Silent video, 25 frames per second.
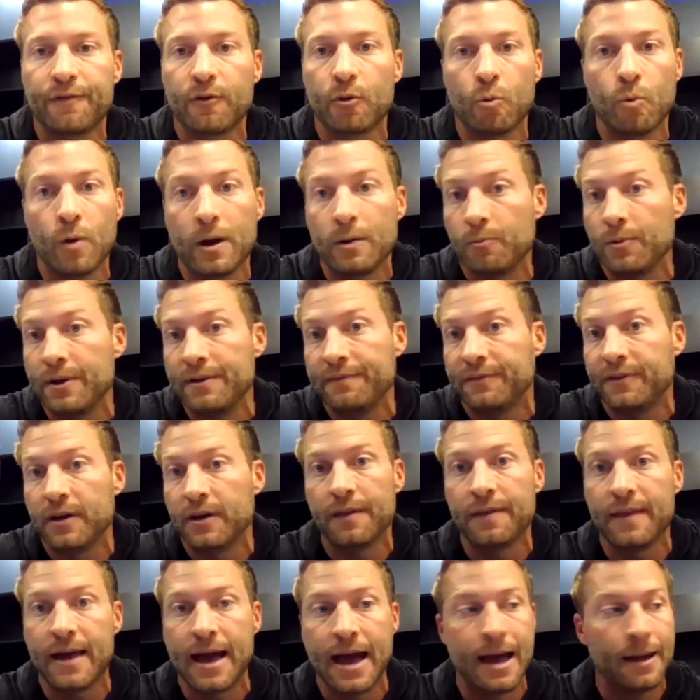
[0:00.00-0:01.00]
for when we've
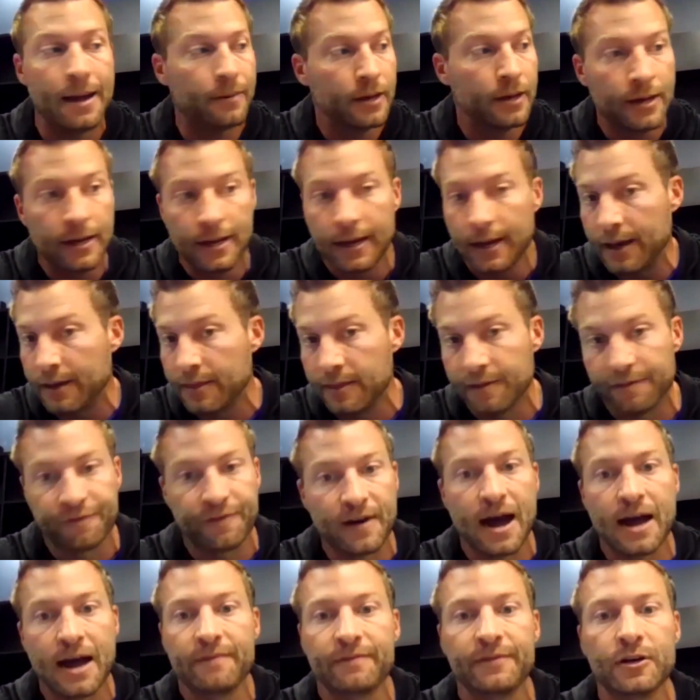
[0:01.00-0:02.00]
done that in the
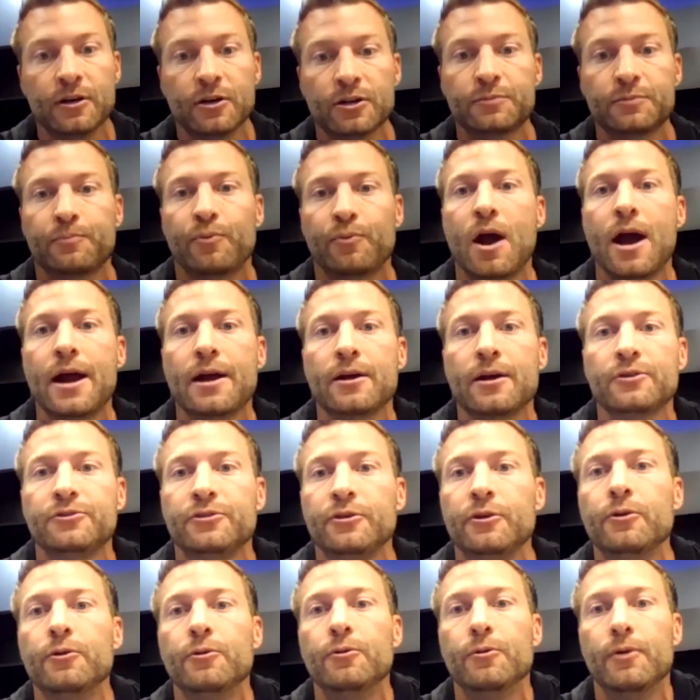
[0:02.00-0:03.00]
five years prior
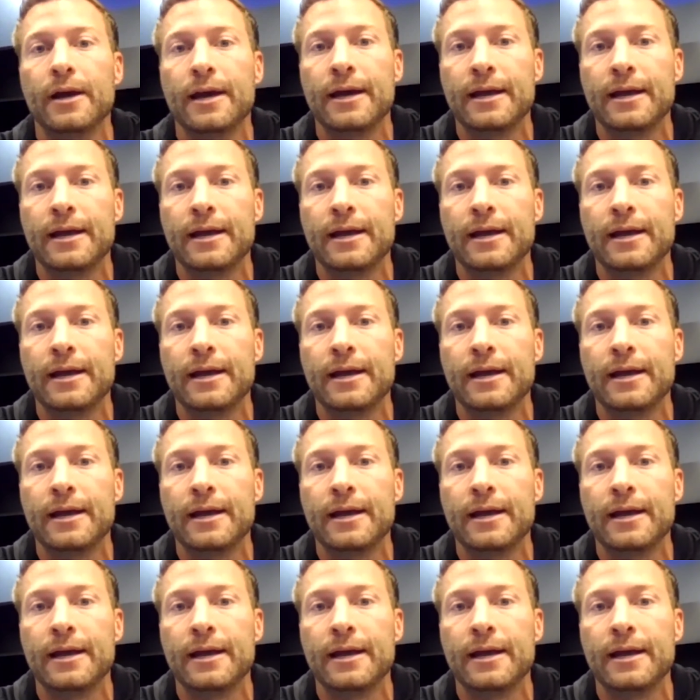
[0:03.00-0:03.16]
to.